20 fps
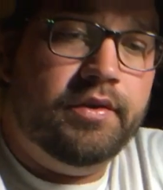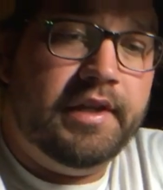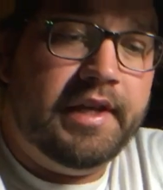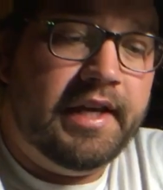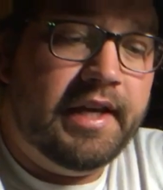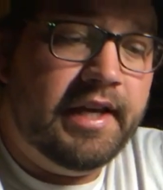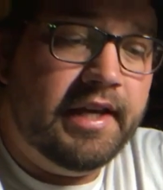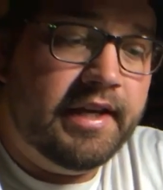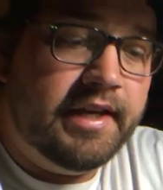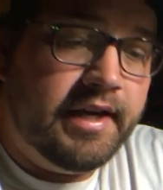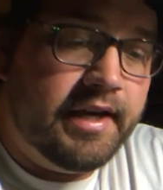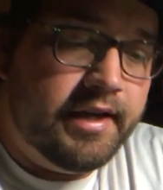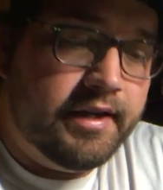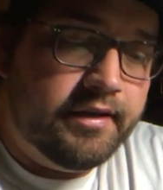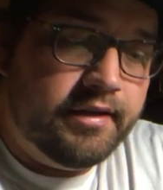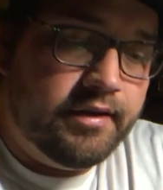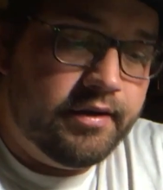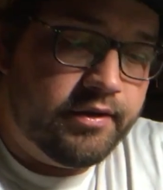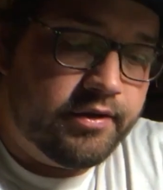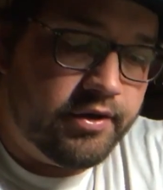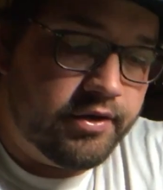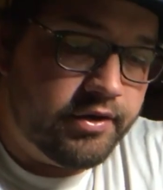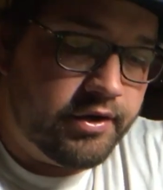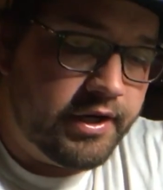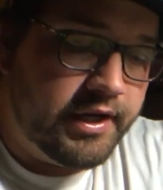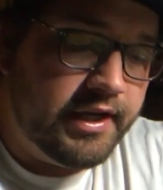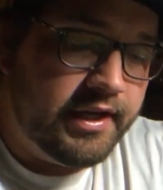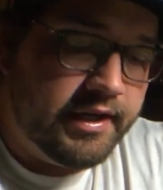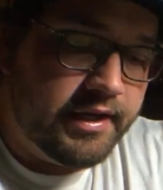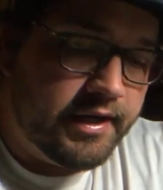the heat gun, turn your
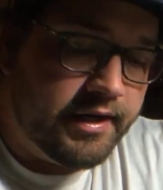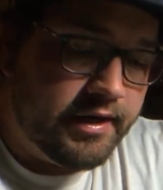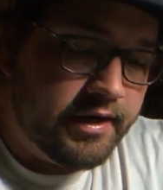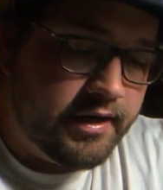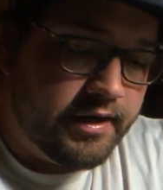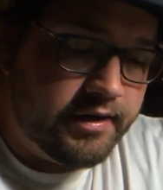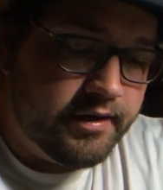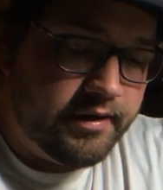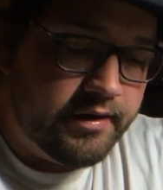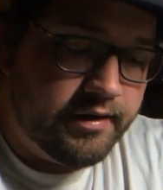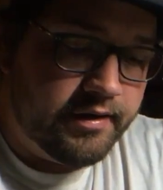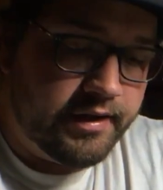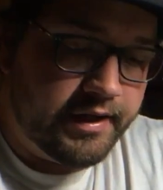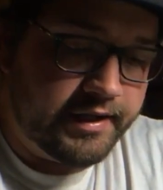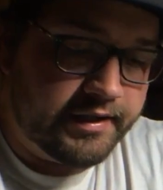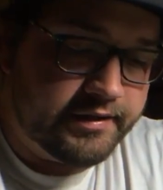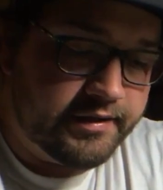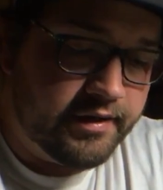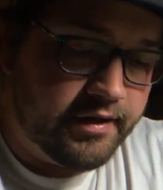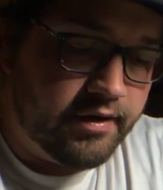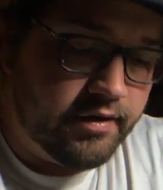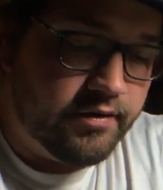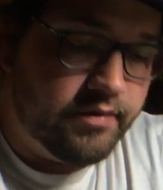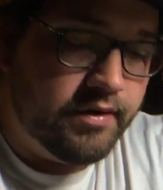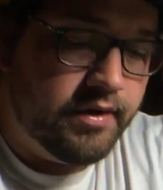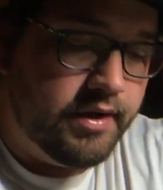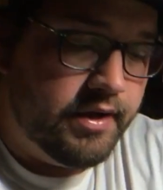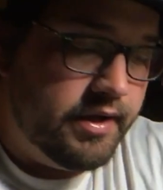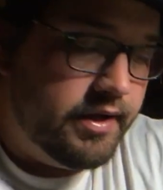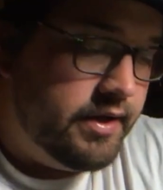heat gun on like so,
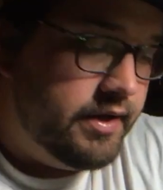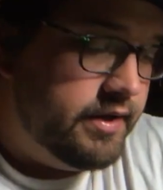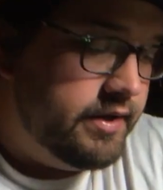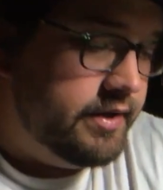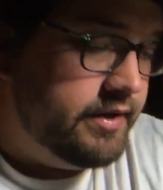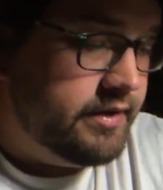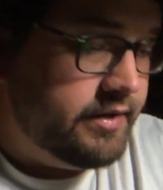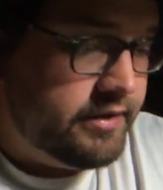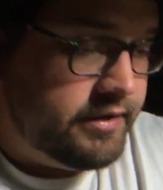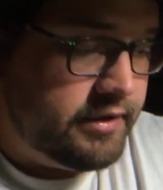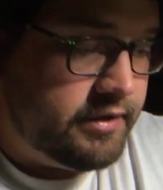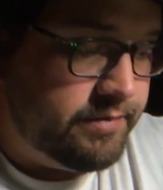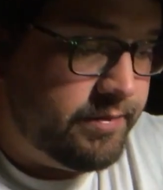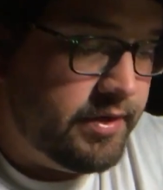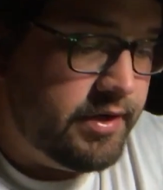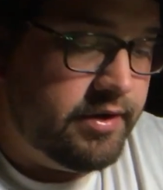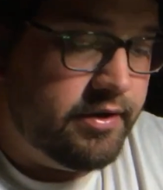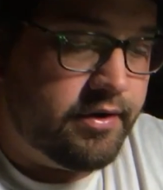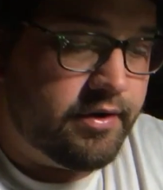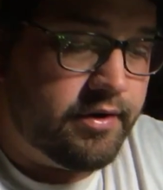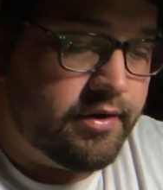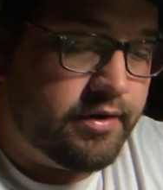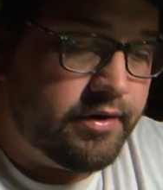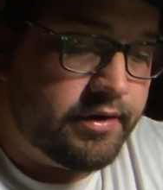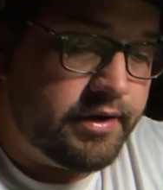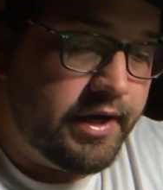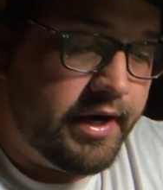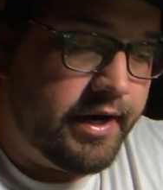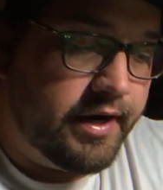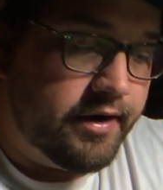spin your
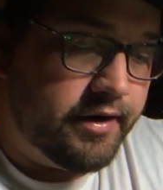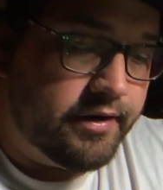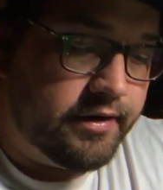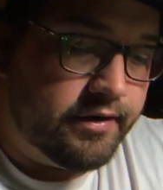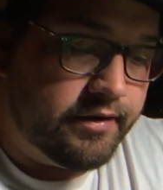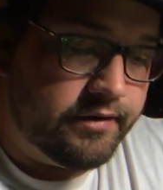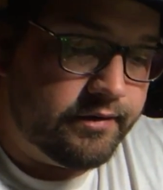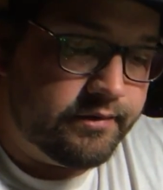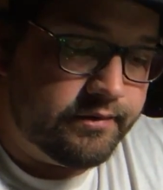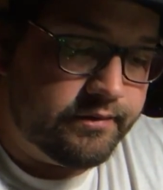tire.